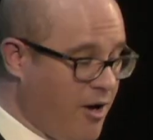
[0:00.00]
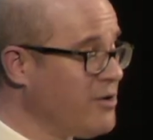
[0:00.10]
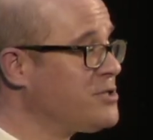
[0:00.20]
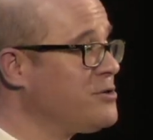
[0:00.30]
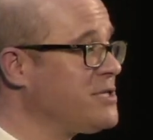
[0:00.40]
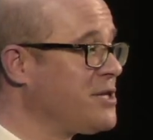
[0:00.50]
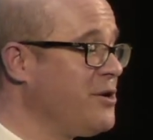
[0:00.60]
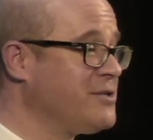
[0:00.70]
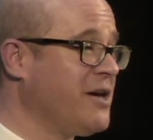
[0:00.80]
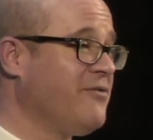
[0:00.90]
also
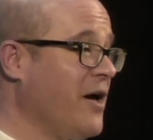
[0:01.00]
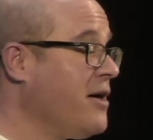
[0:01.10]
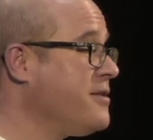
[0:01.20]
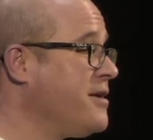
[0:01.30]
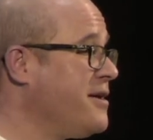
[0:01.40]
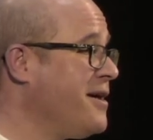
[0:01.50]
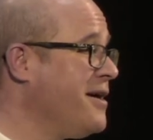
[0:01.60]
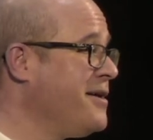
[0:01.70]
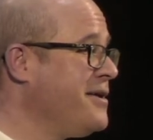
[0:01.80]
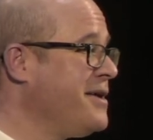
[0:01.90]
disclose, I filed
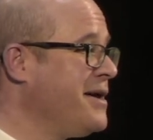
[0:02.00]
an